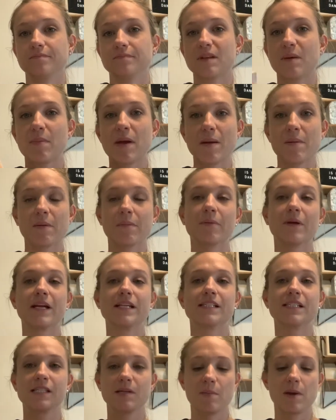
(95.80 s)
paper
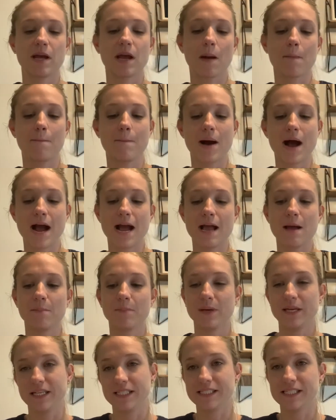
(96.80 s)
plates to make my
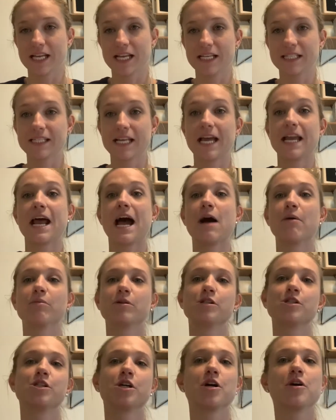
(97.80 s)
pizzas. And I
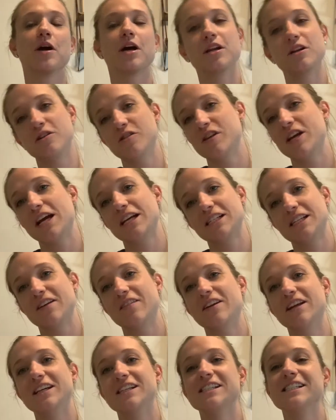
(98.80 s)
will show you how to do the
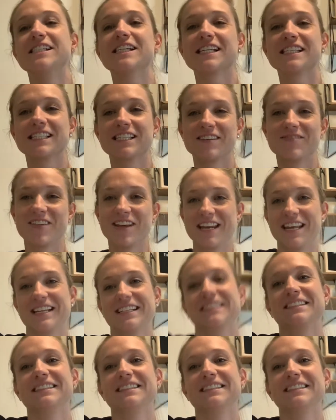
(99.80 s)
activity in just a minute.